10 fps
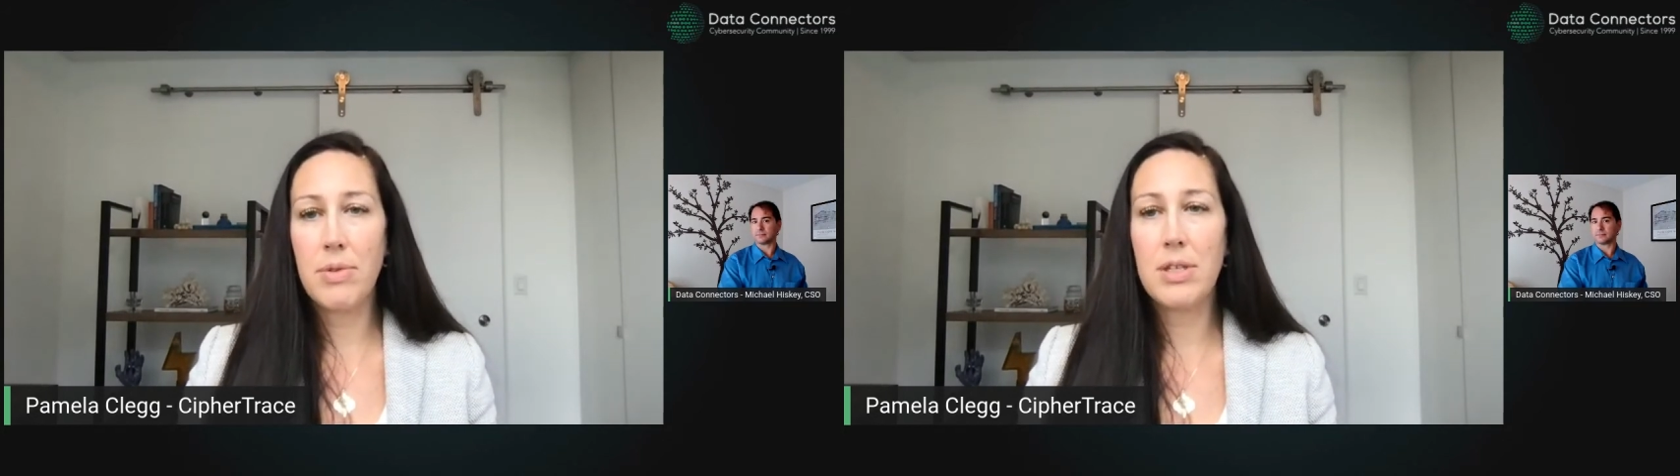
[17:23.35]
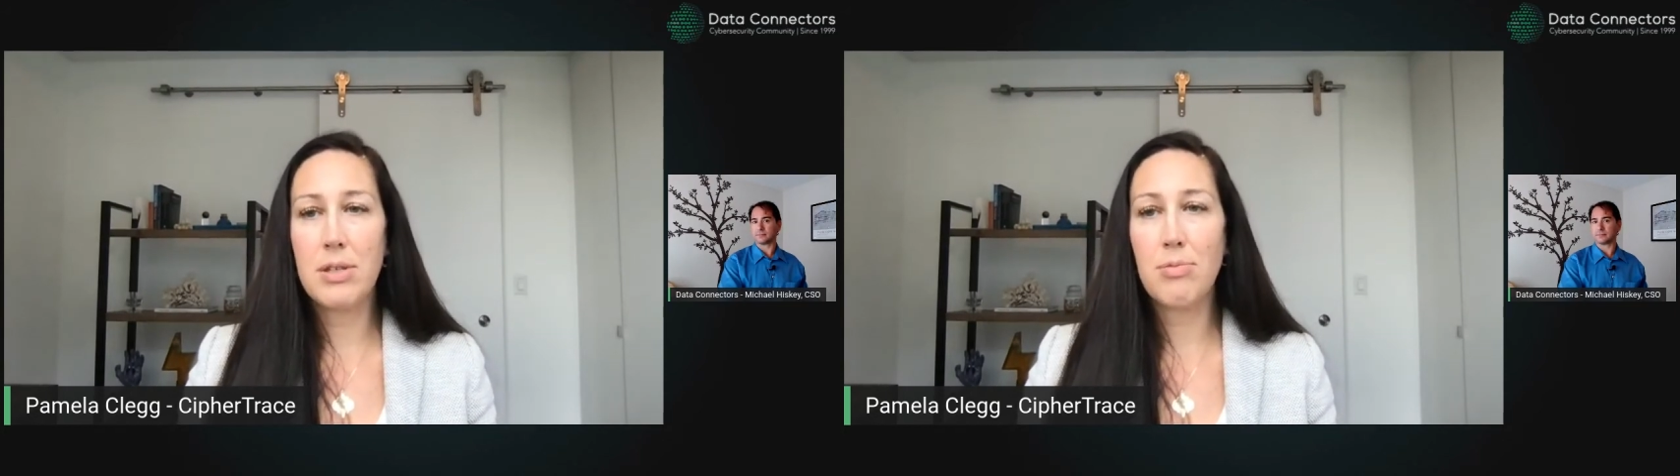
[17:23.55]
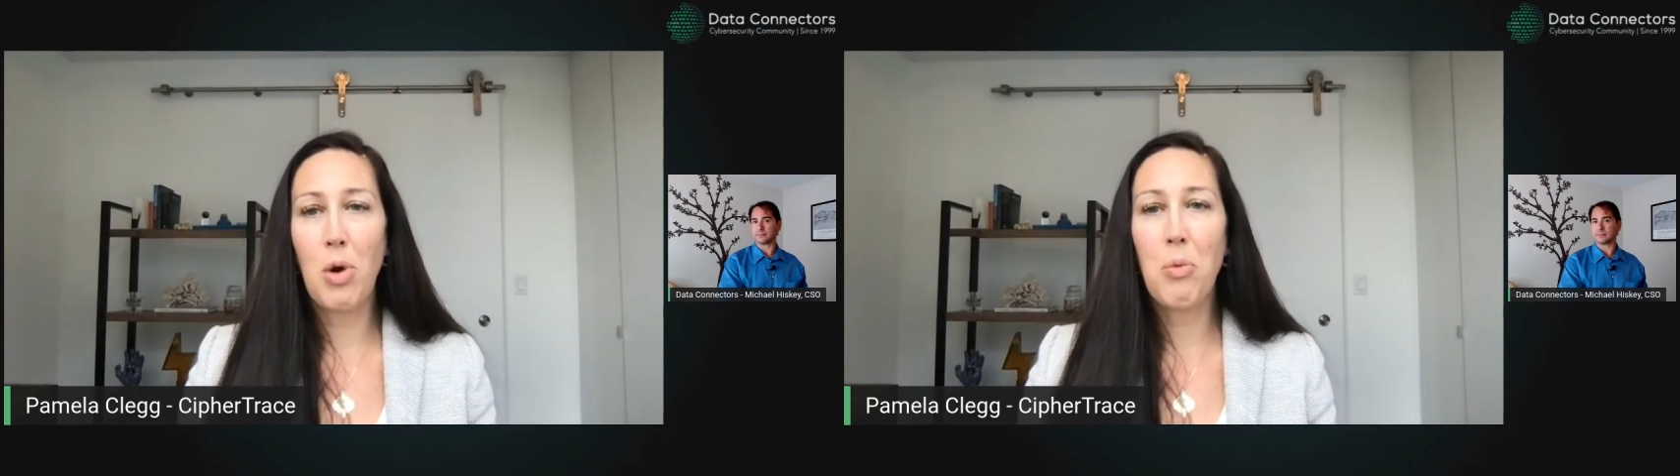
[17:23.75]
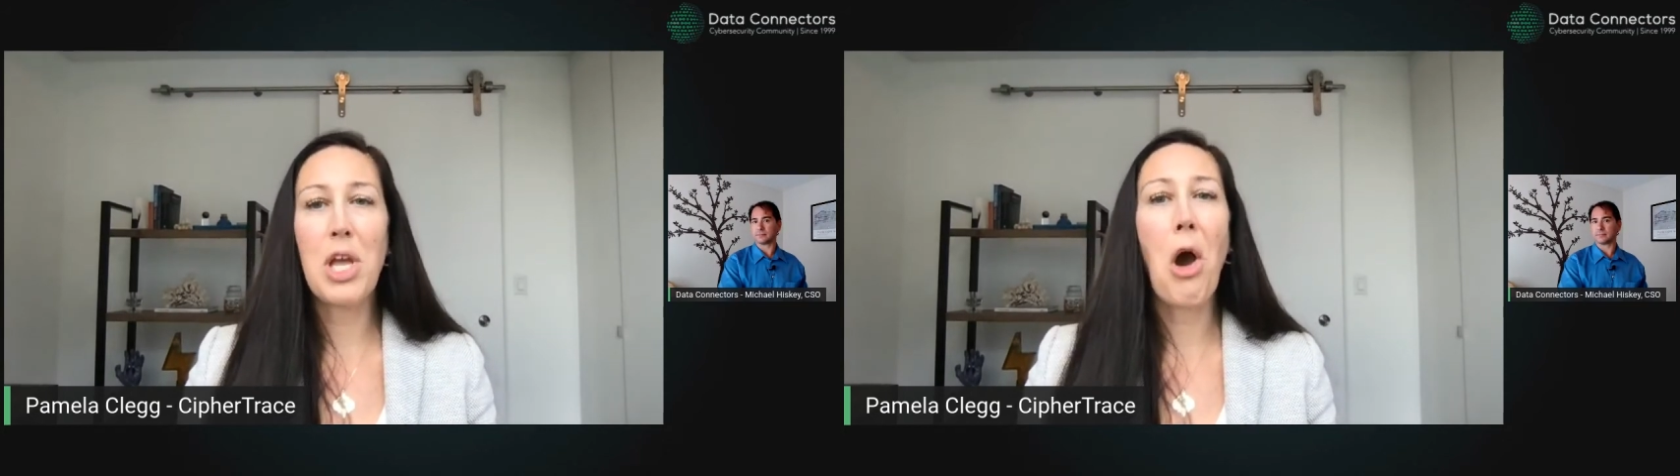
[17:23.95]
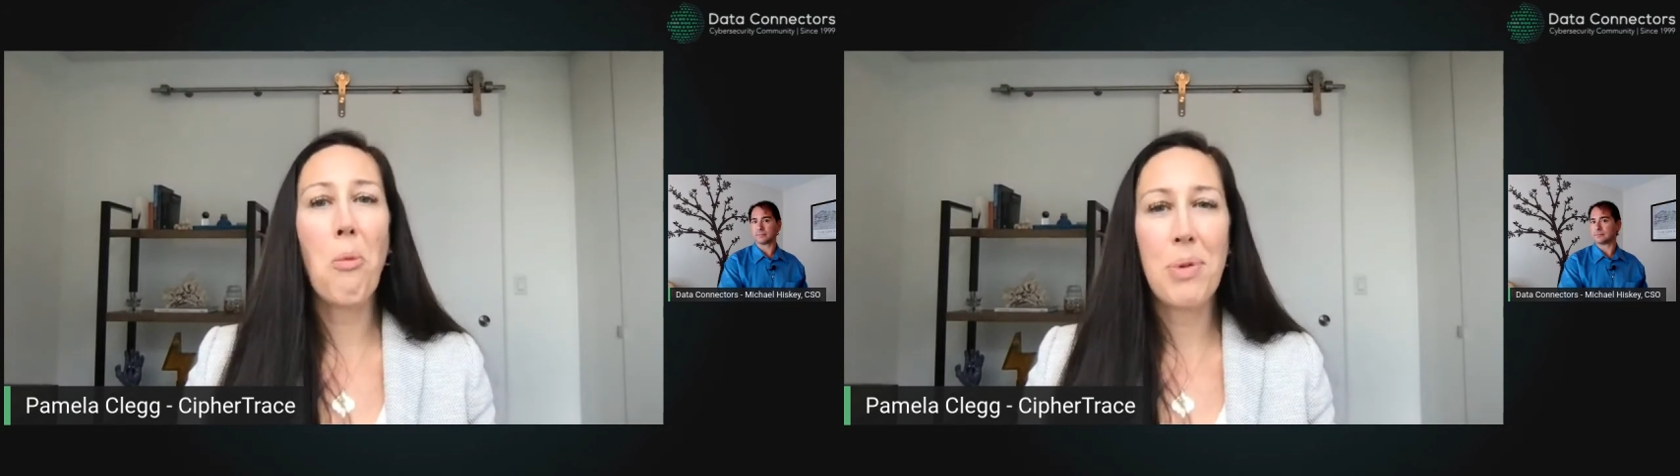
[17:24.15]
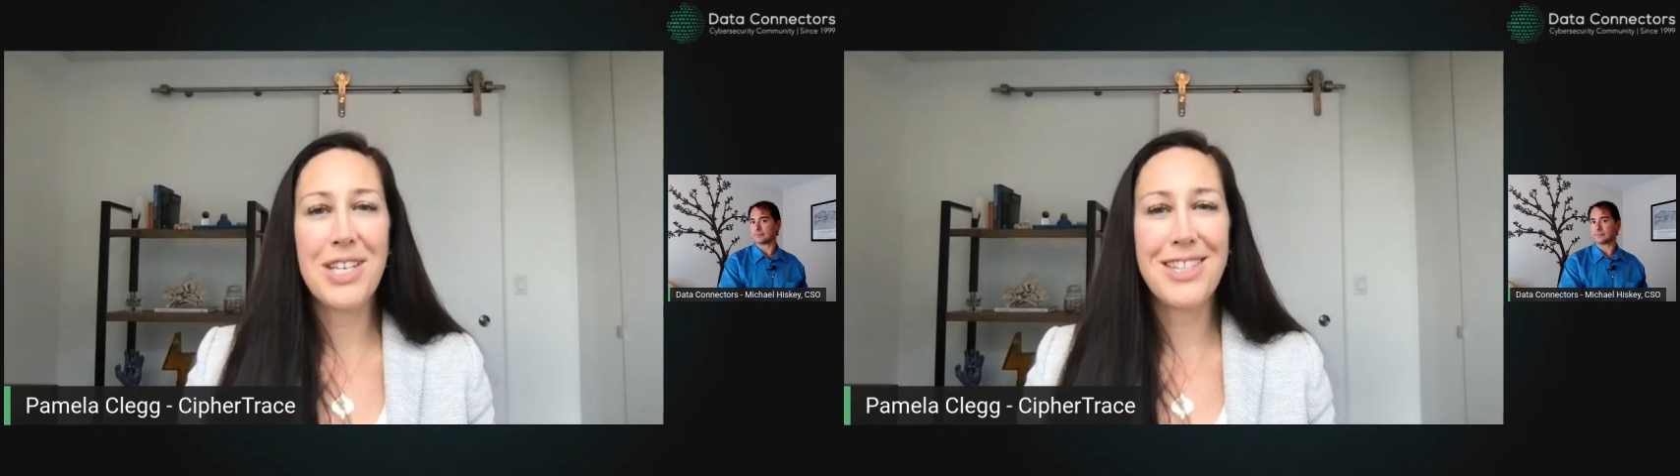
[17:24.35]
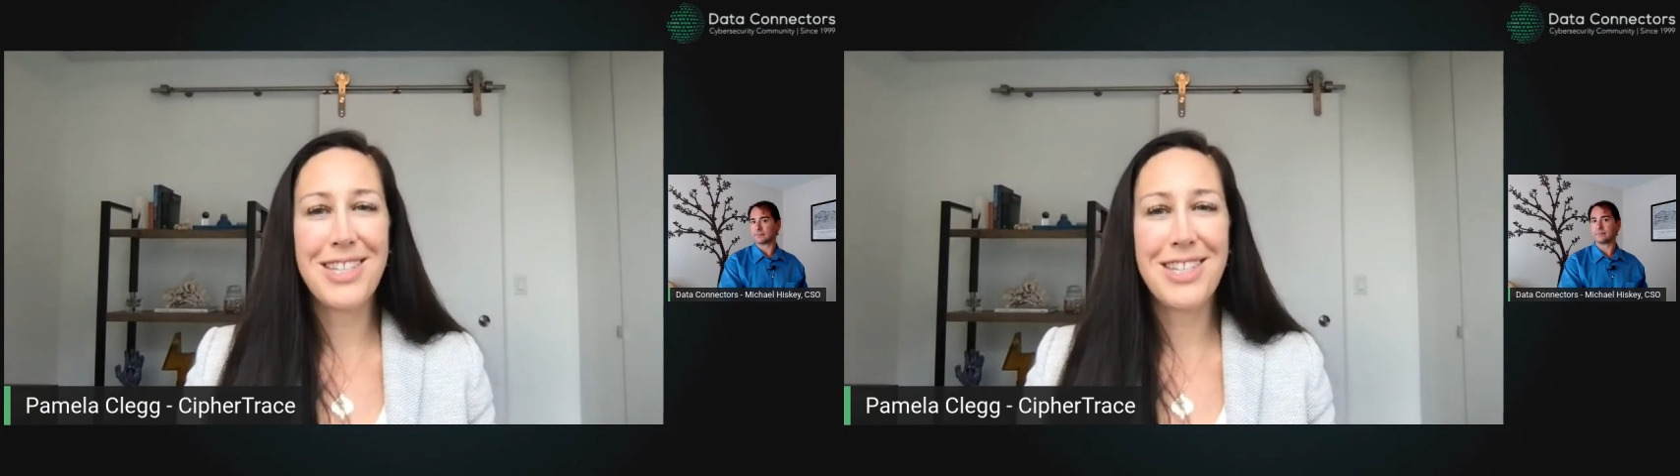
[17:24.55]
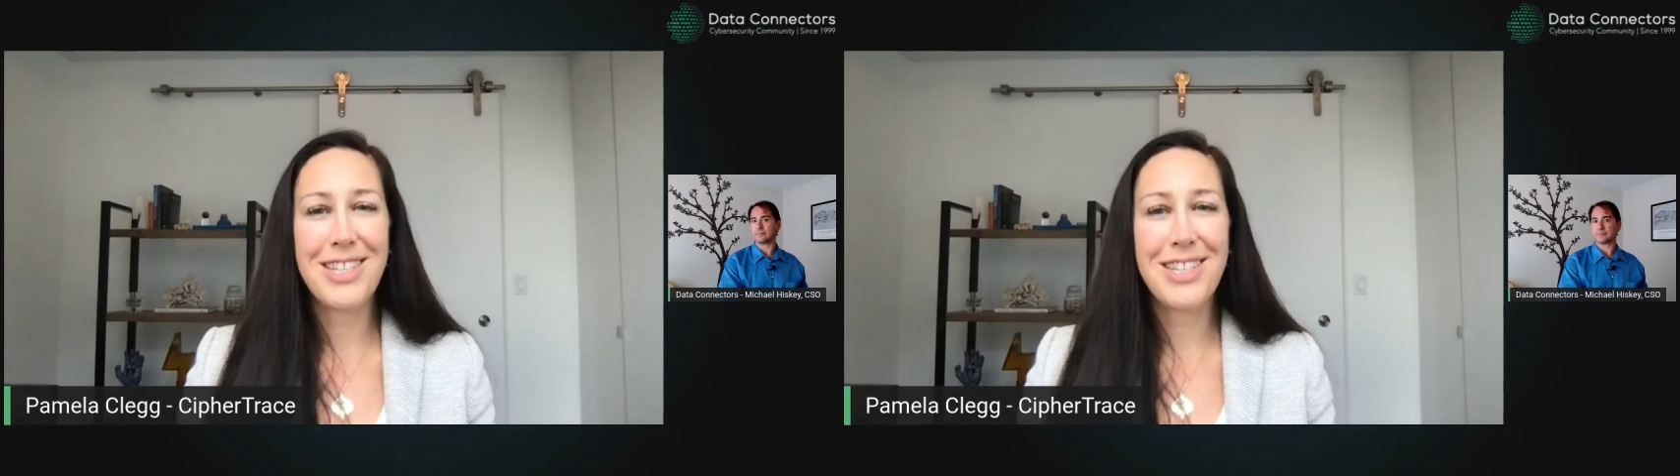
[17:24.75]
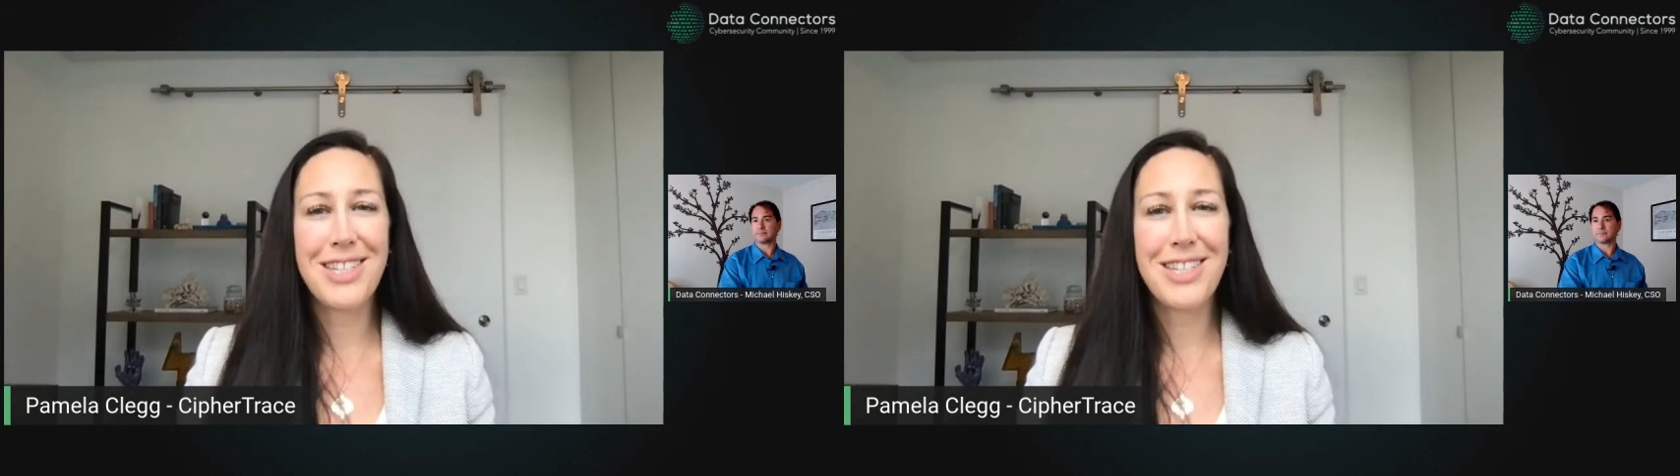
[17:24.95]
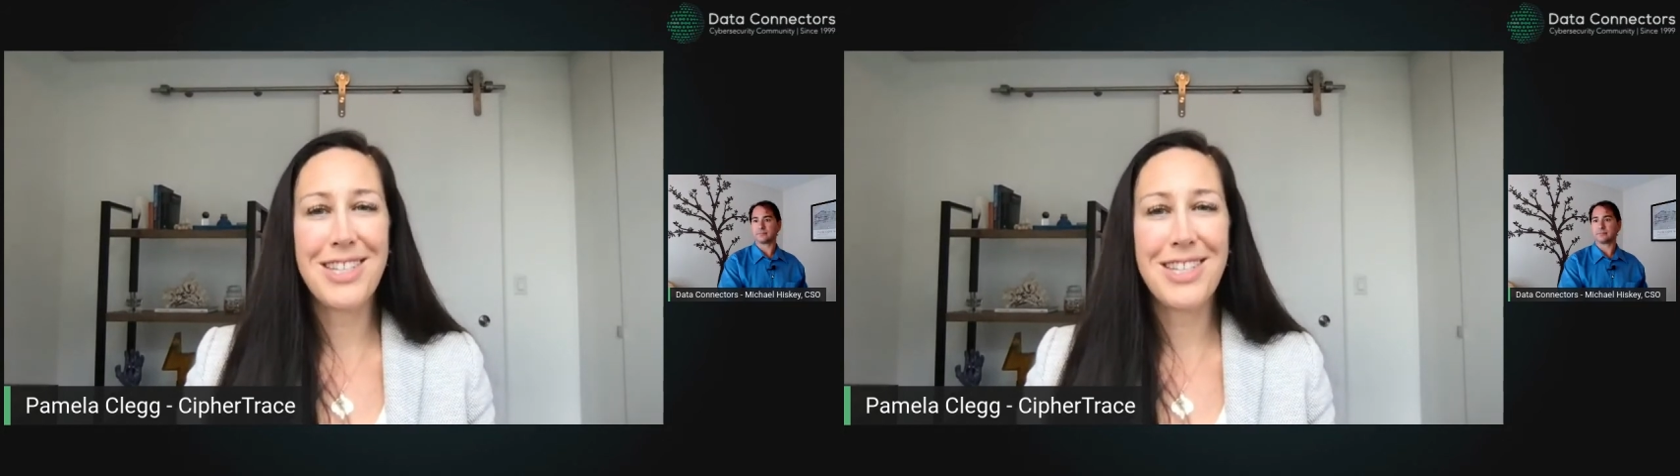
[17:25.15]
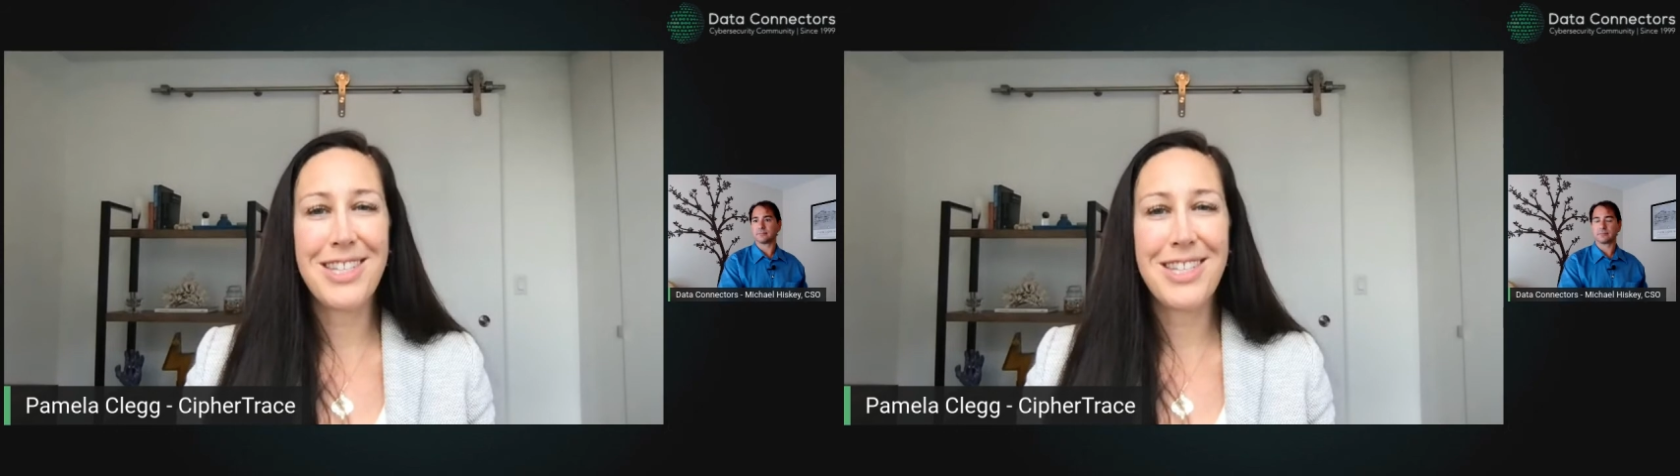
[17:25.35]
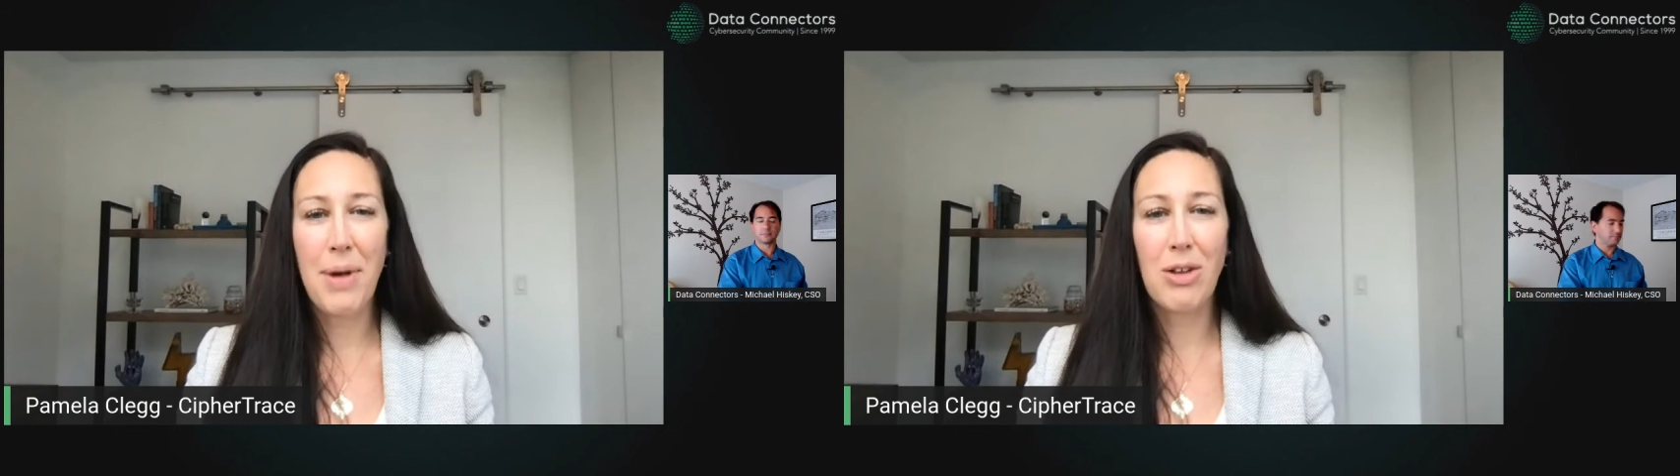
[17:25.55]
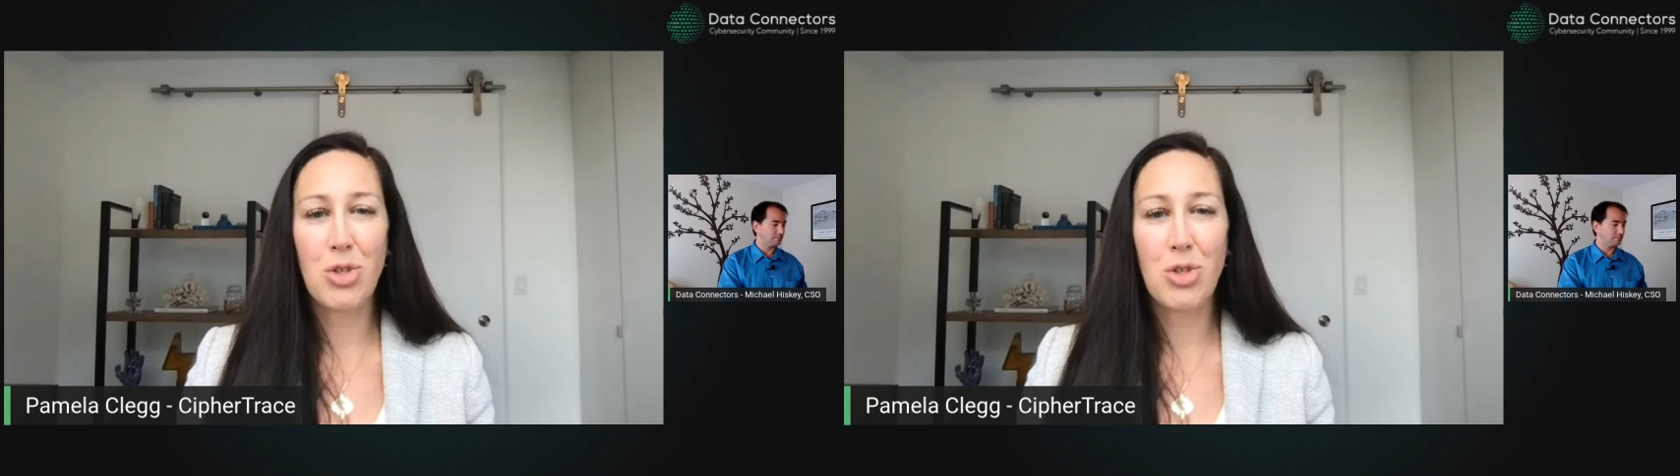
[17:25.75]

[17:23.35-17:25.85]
this is what we opened this session with about